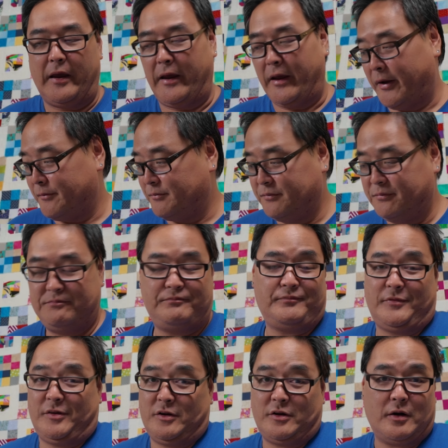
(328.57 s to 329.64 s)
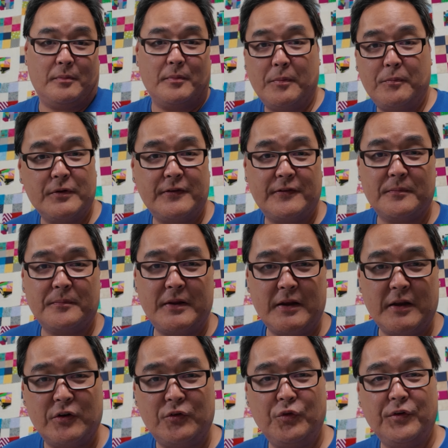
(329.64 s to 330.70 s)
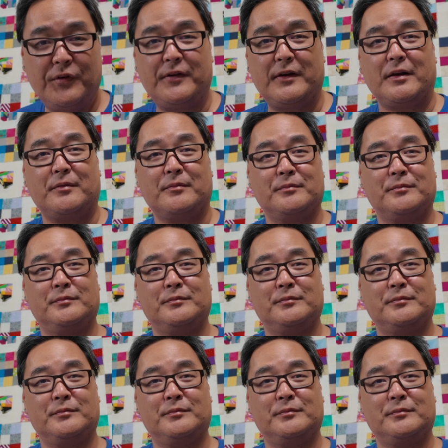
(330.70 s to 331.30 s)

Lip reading: and come up with something interesting.